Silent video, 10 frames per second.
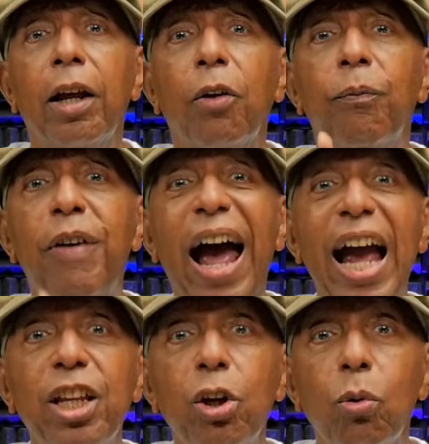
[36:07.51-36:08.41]

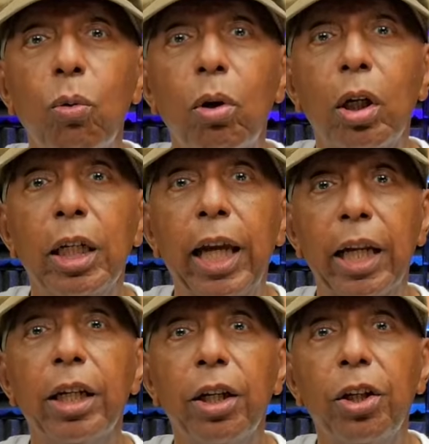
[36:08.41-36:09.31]
value
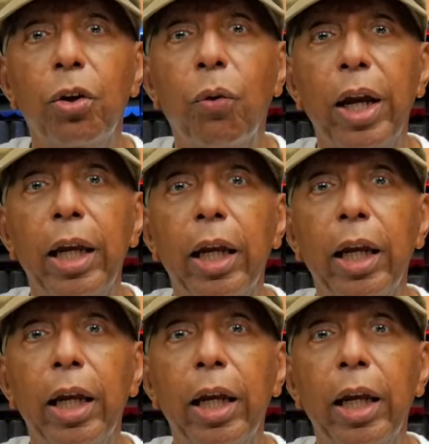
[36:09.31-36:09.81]
getting a degree.